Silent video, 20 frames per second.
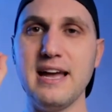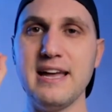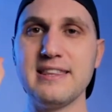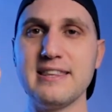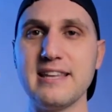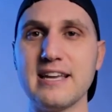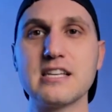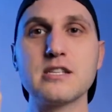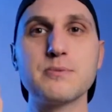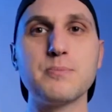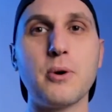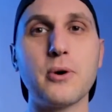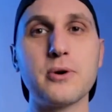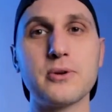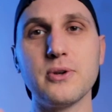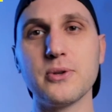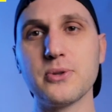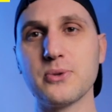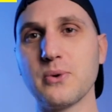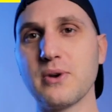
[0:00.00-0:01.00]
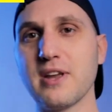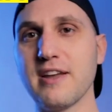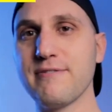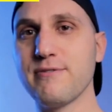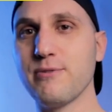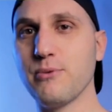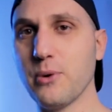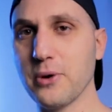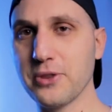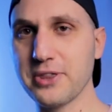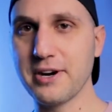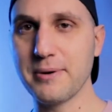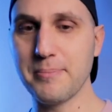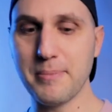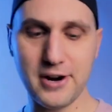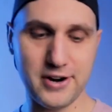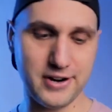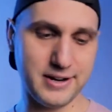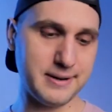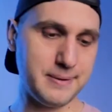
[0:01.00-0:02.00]
and the export not to have
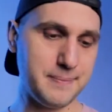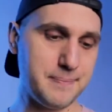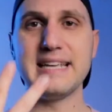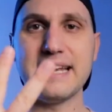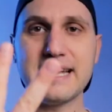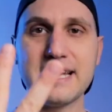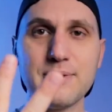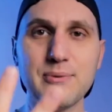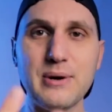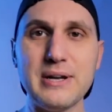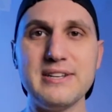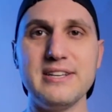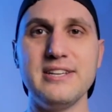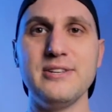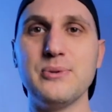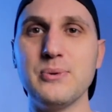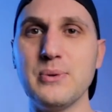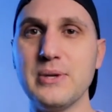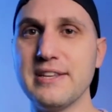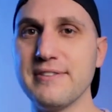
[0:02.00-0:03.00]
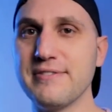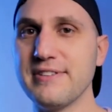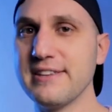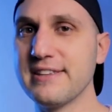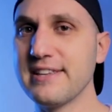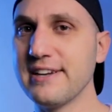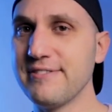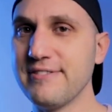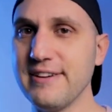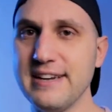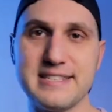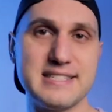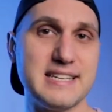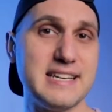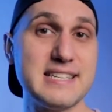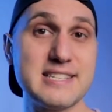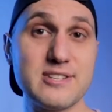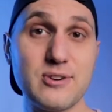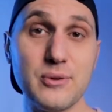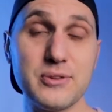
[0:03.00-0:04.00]
watermark. Second one, intuitive
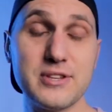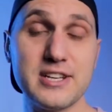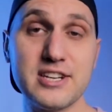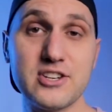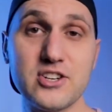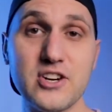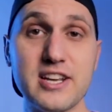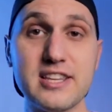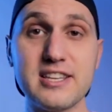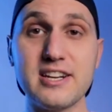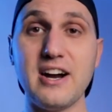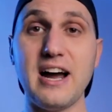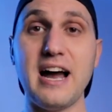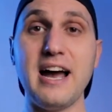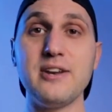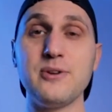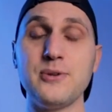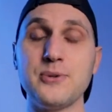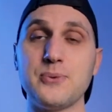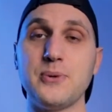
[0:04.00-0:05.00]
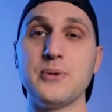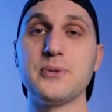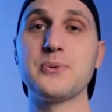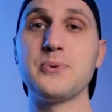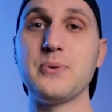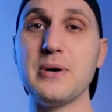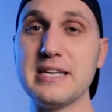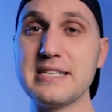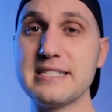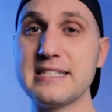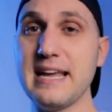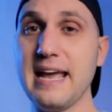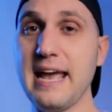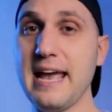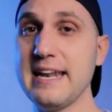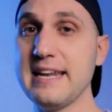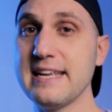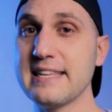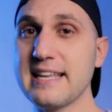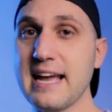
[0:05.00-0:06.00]
interface. As content creator, I don't want to waste
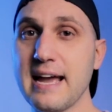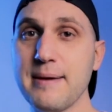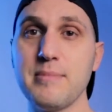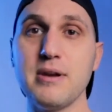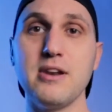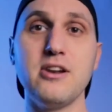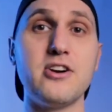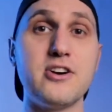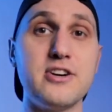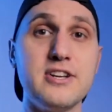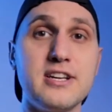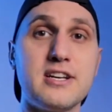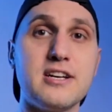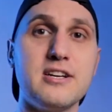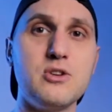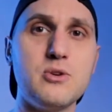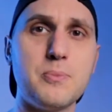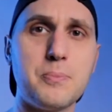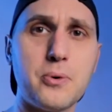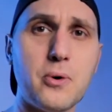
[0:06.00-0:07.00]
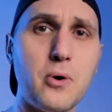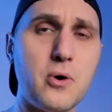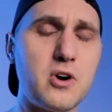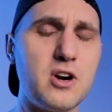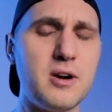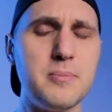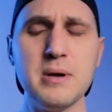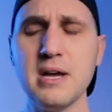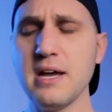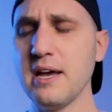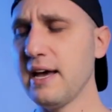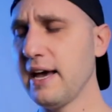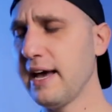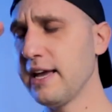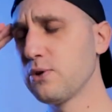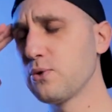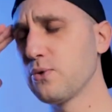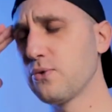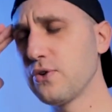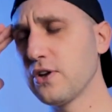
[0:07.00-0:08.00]
any time learning a new program
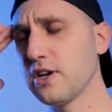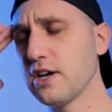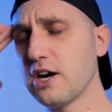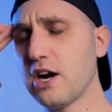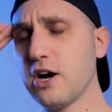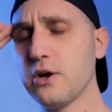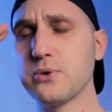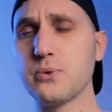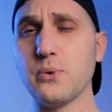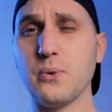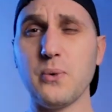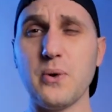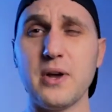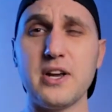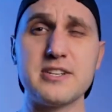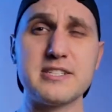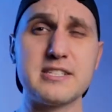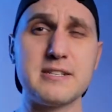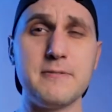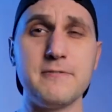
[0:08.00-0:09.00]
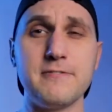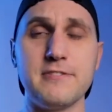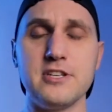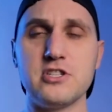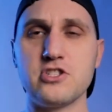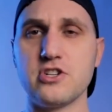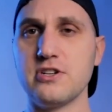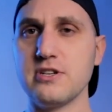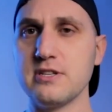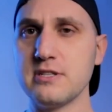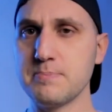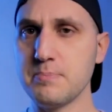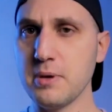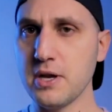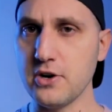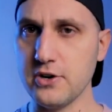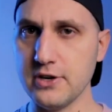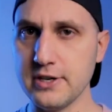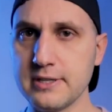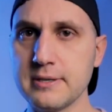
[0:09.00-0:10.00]
and to figure out where some feature is
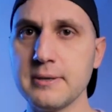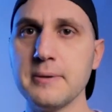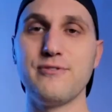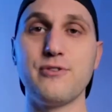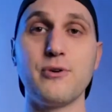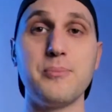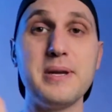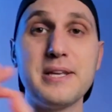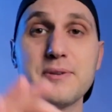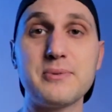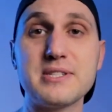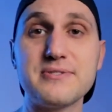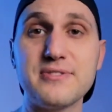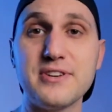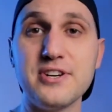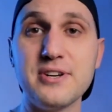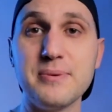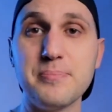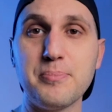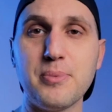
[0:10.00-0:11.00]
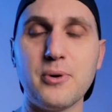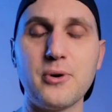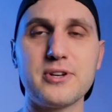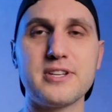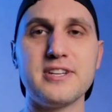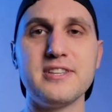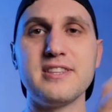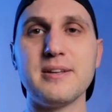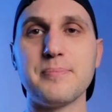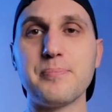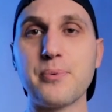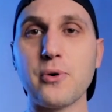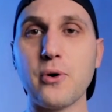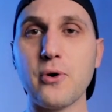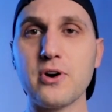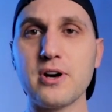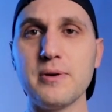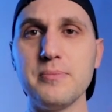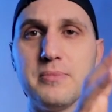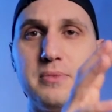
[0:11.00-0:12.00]
buried. For me it was very important the
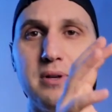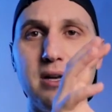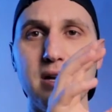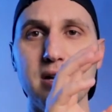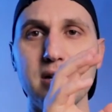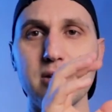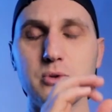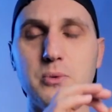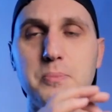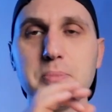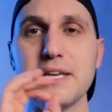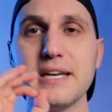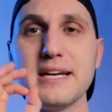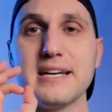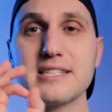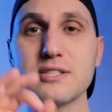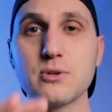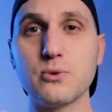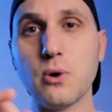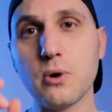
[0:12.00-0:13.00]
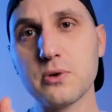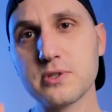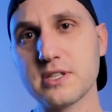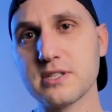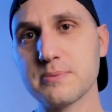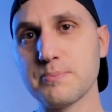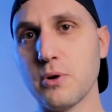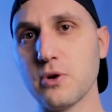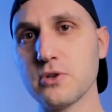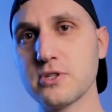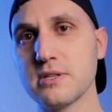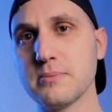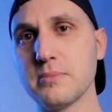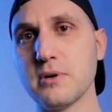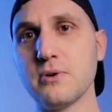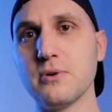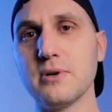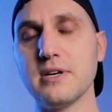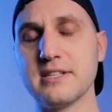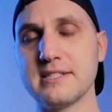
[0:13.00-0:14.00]
program to be as close as
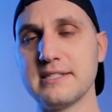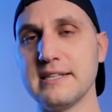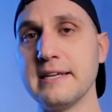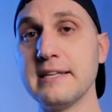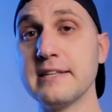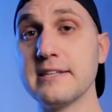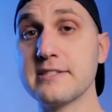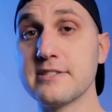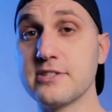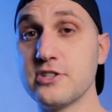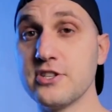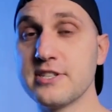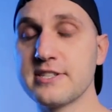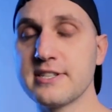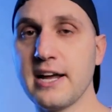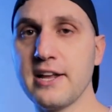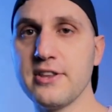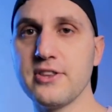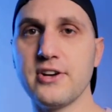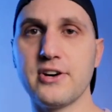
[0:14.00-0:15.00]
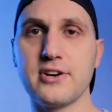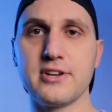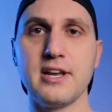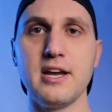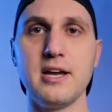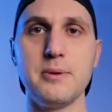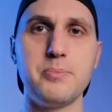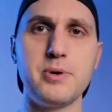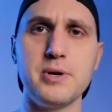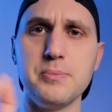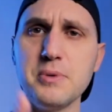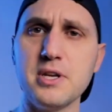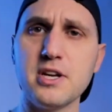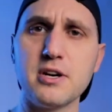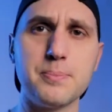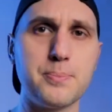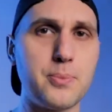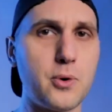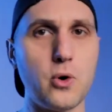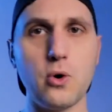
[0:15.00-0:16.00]
possible as the industry standard,
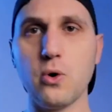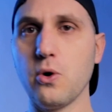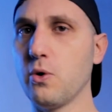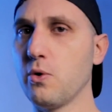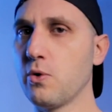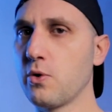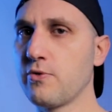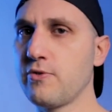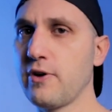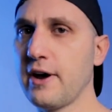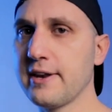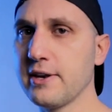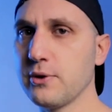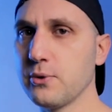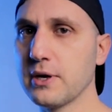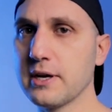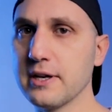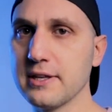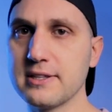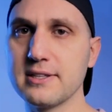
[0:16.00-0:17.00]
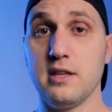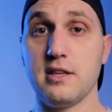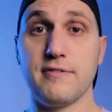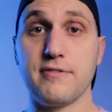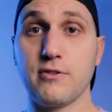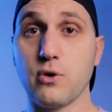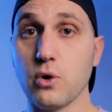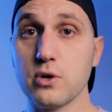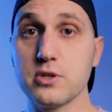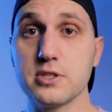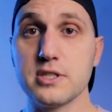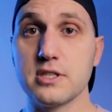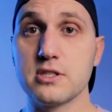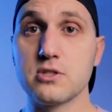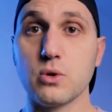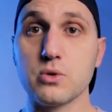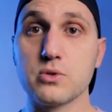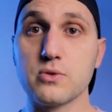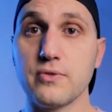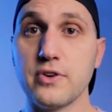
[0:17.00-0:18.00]
Premiere Pro or Final Cut. And of course
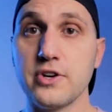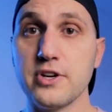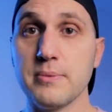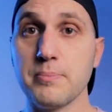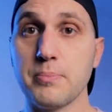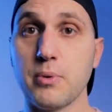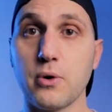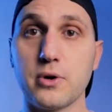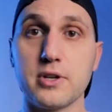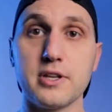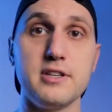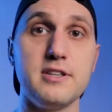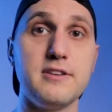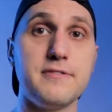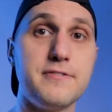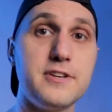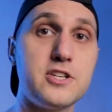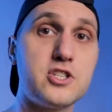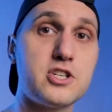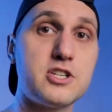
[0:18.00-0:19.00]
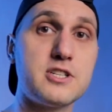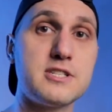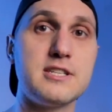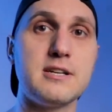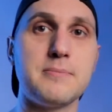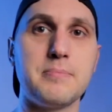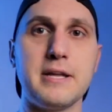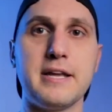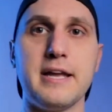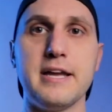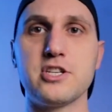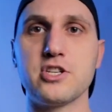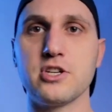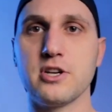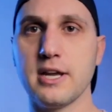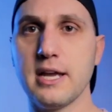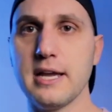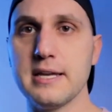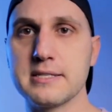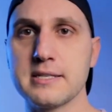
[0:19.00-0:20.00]
it's also very important the features the
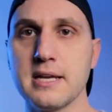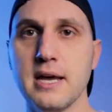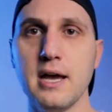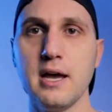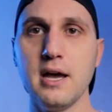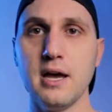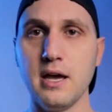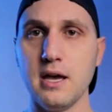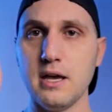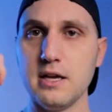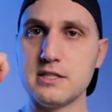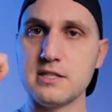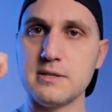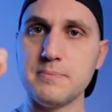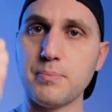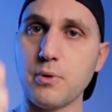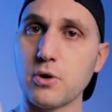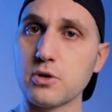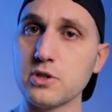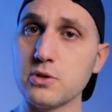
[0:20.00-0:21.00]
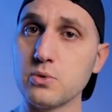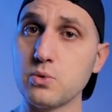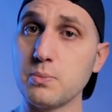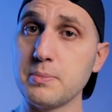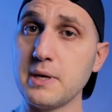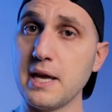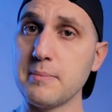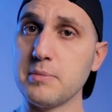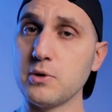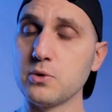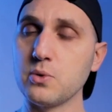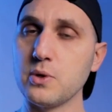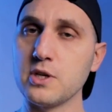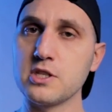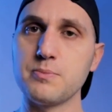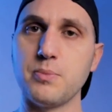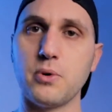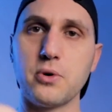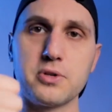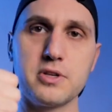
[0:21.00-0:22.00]
application has. It's important to be able to
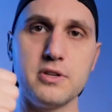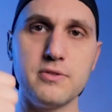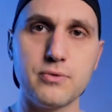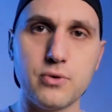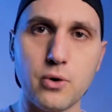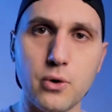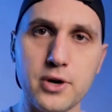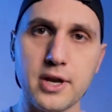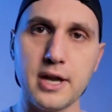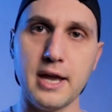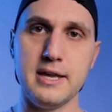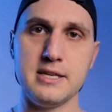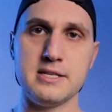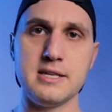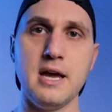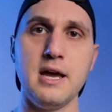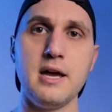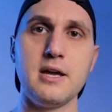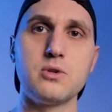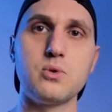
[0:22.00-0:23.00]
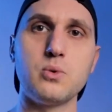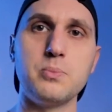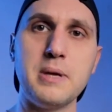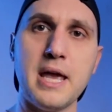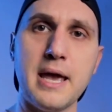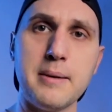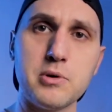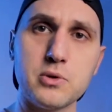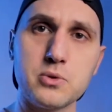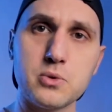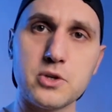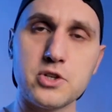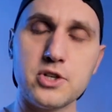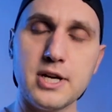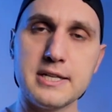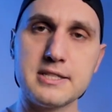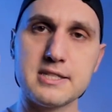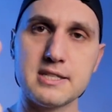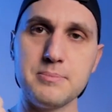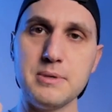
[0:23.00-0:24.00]
export in 4K, to be able to
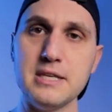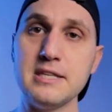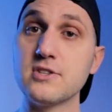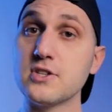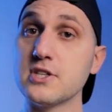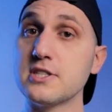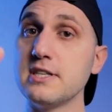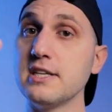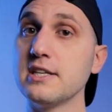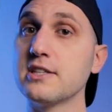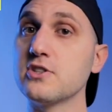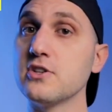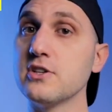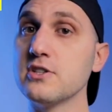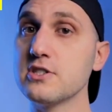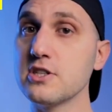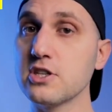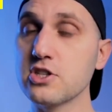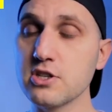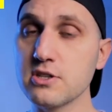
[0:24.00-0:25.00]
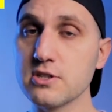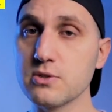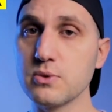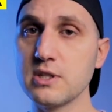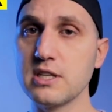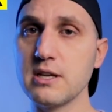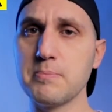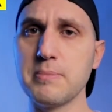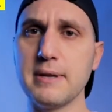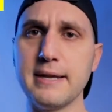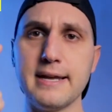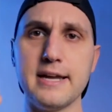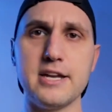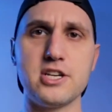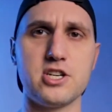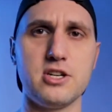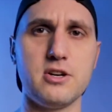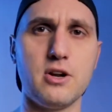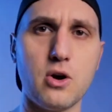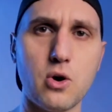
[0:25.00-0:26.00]
create some interesting transitions with the
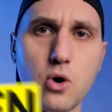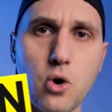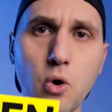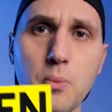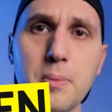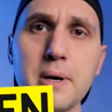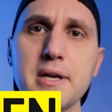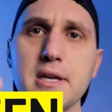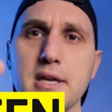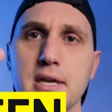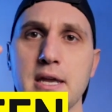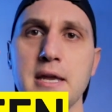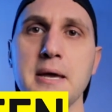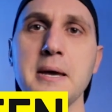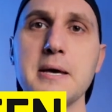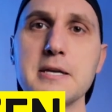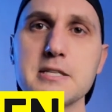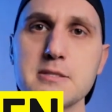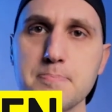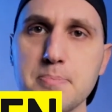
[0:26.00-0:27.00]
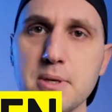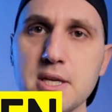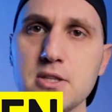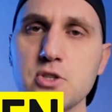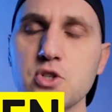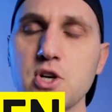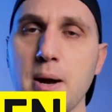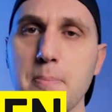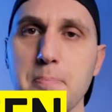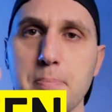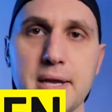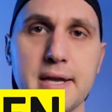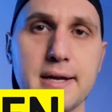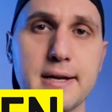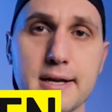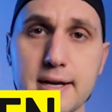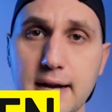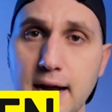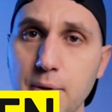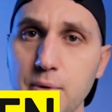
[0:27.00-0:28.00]
application, chroma key, speed
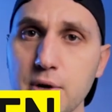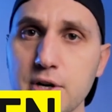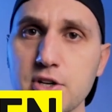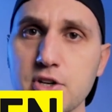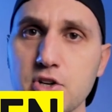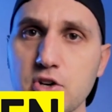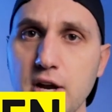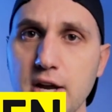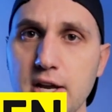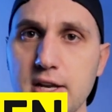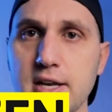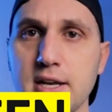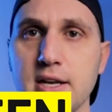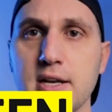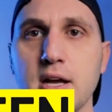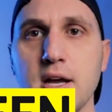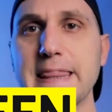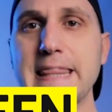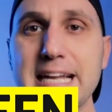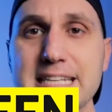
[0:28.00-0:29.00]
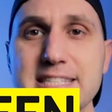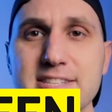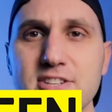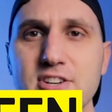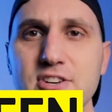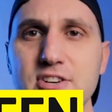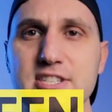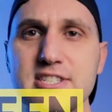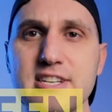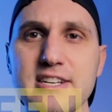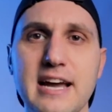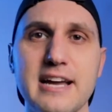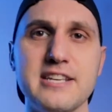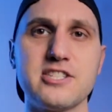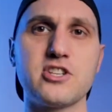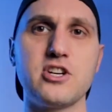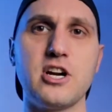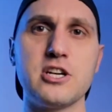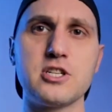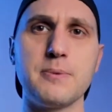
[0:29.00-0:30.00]
ramping, color grading. That's the reason I
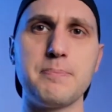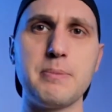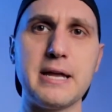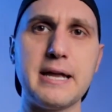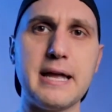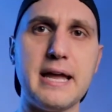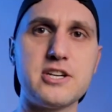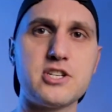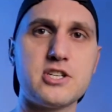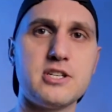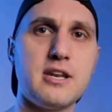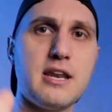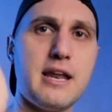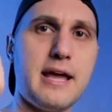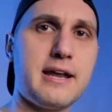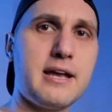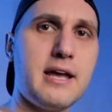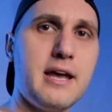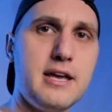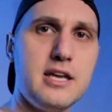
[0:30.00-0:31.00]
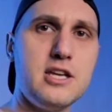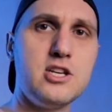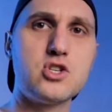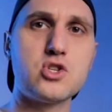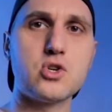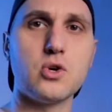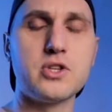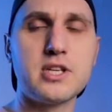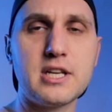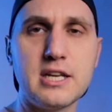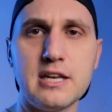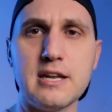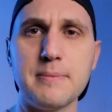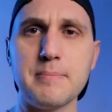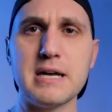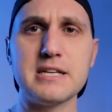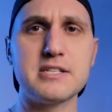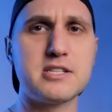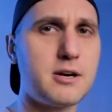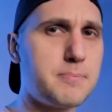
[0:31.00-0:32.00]
scratch applications like InShot,
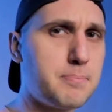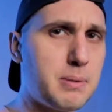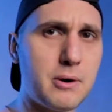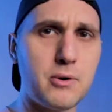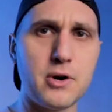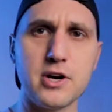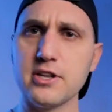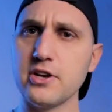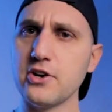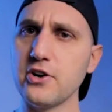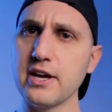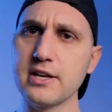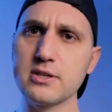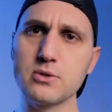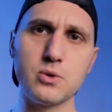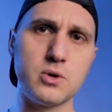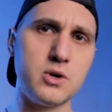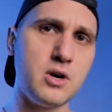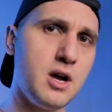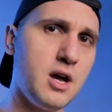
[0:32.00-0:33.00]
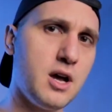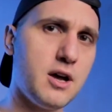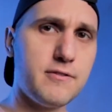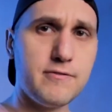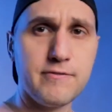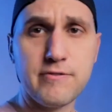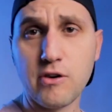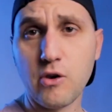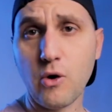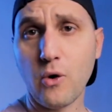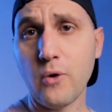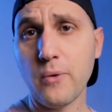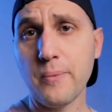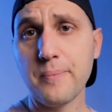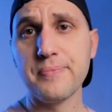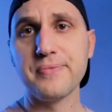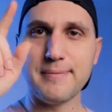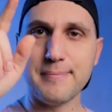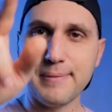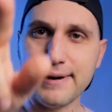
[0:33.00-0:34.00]
KineMaster, Power Director, Vlo,
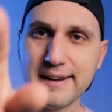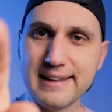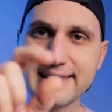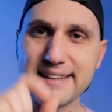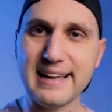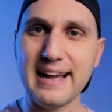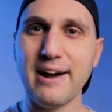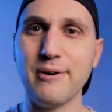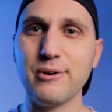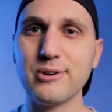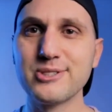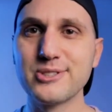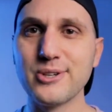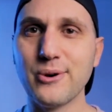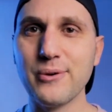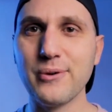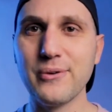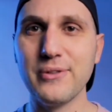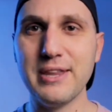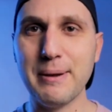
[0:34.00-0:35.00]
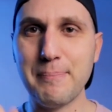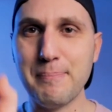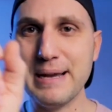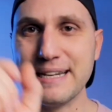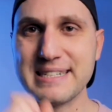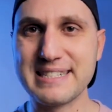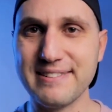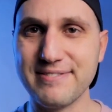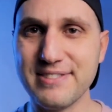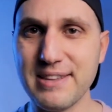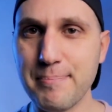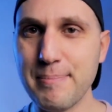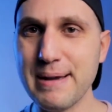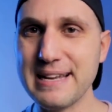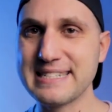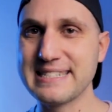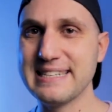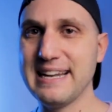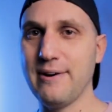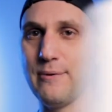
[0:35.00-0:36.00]
but I'll show you the best of the
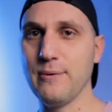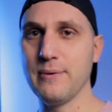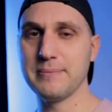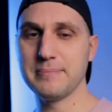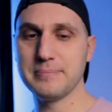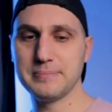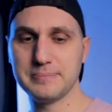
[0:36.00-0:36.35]
best now.